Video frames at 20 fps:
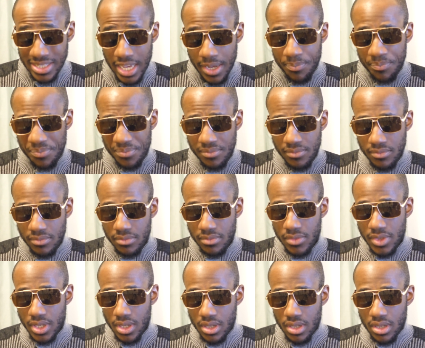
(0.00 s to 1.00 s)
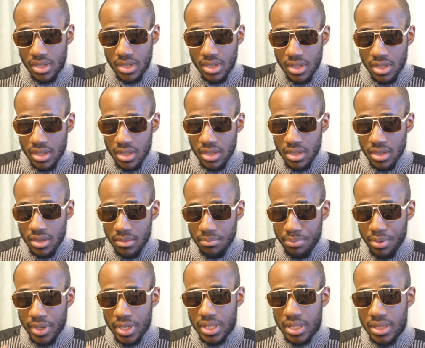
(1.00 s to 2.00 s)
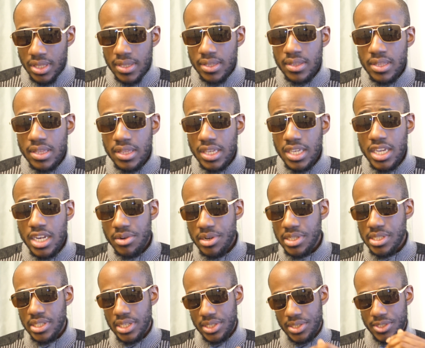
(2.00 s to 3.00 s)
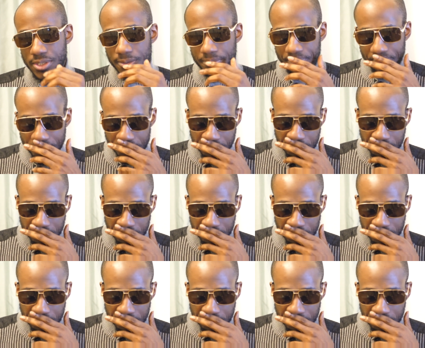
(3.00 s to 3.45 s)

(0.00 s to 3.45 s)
them. But the thing here is this.